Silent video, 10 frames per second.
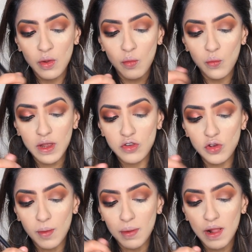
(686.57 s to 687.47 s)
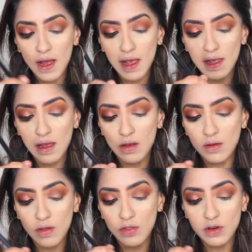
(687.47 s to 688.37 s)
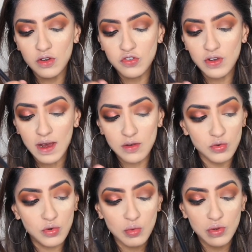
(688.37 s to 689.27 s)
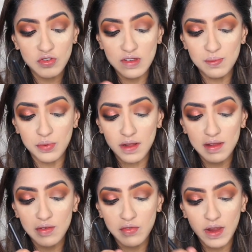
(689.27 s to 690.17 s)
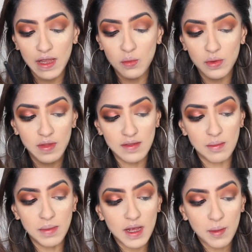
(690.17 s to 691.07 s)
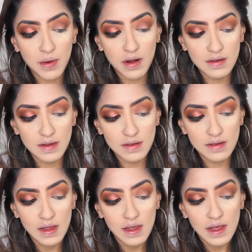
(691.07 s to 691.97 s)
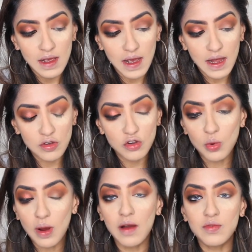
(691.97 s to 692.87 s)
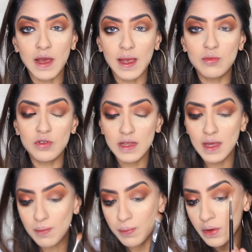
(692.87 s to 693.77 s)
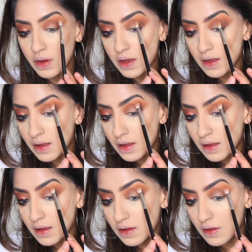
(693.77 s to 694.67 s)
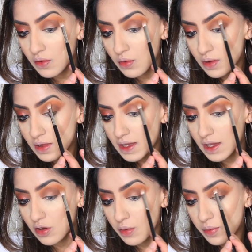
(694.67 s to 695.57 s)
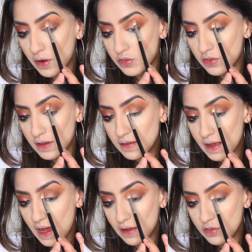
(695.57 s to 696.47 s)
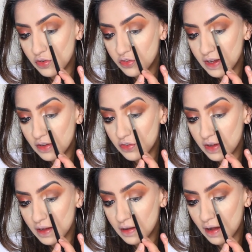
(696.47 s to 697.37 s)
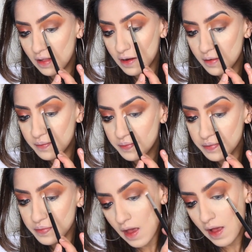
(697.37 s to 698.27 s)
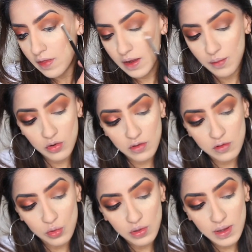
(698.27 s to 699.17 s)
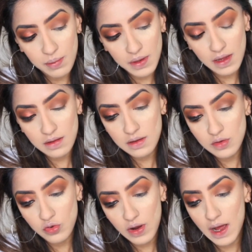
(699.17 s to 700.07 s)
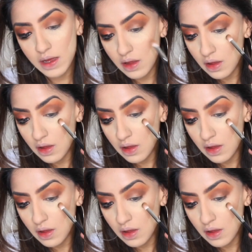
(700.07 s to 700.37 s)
when you apply another shadow, which is brilliant for anyone that's a makeup artist and you don't have time to keep, you know, cleaning your brushes as you're changing colour. And then I'm going to slowly begin to drag